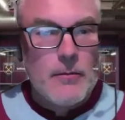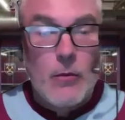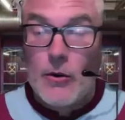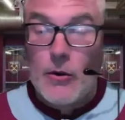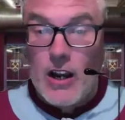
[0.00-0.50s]

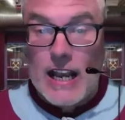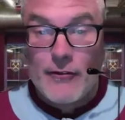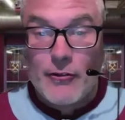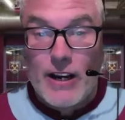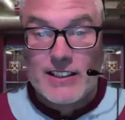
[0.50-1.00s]
Well, can't
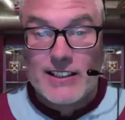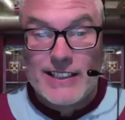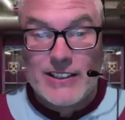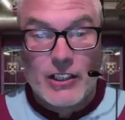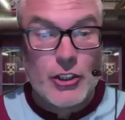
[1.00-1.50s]
have Cress because
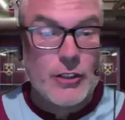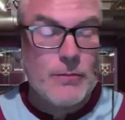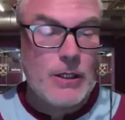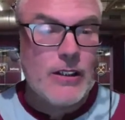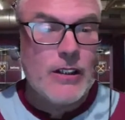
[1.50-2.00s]
he's
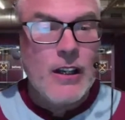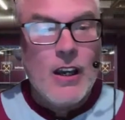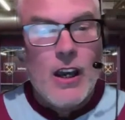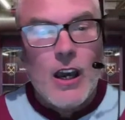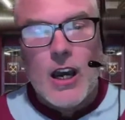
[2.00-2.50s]
injured, but
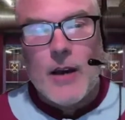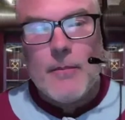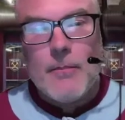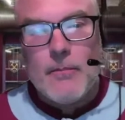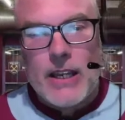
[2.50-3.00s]

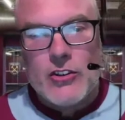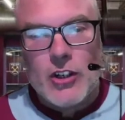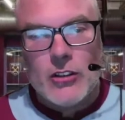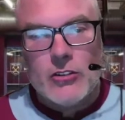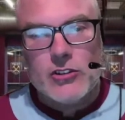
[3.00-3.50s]
Ben
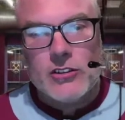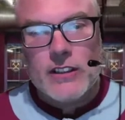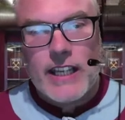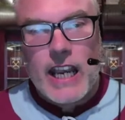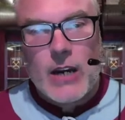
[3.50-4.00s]

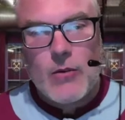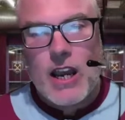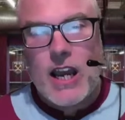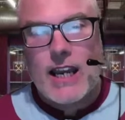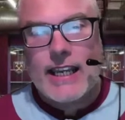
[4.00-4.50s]
Johnson,
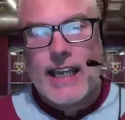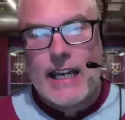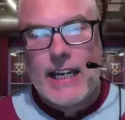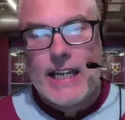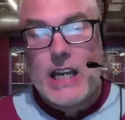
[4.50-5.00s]
Kara,
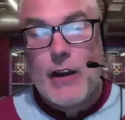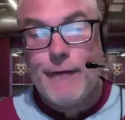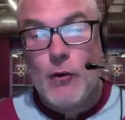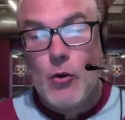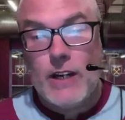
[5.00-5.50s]
Kelly,
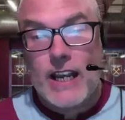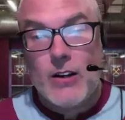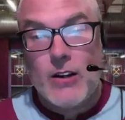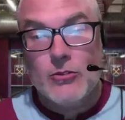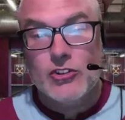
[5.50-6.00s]

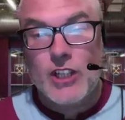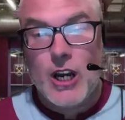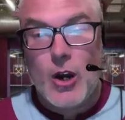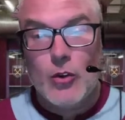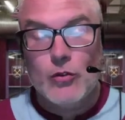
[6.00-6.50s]
Fournals,
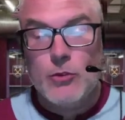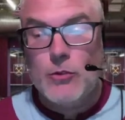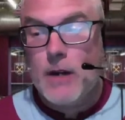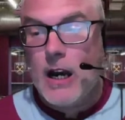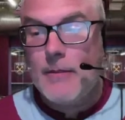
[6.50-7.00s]
Skulls,
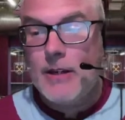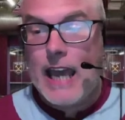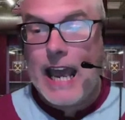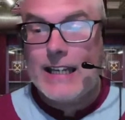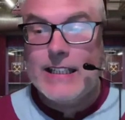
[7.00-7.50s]
Mubama,
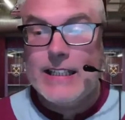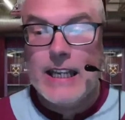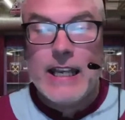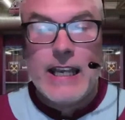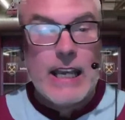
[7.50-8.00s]
and
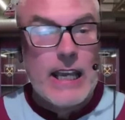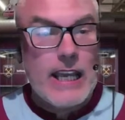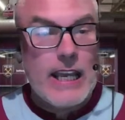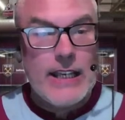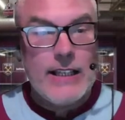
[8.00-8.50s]

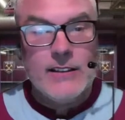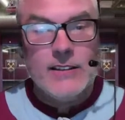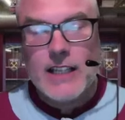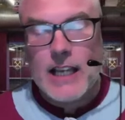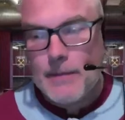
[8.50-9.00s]

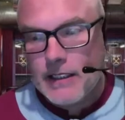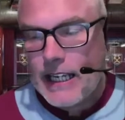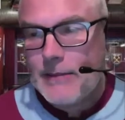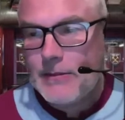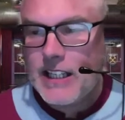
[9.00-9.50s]
Ings. Couple of
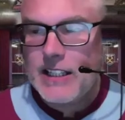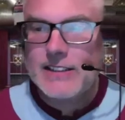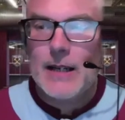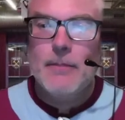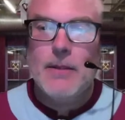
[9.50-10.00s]
names there that
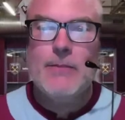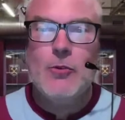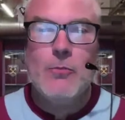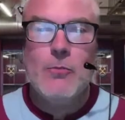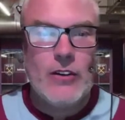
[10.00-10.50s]
some
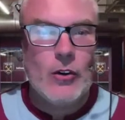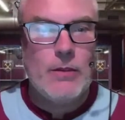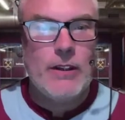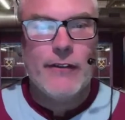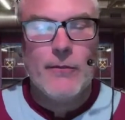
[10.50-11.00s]
people might not
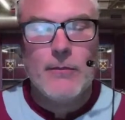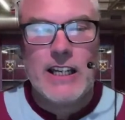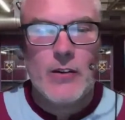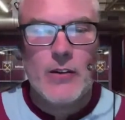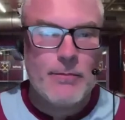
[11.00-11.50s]
be
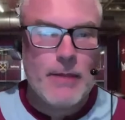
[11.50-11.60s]
familiar with.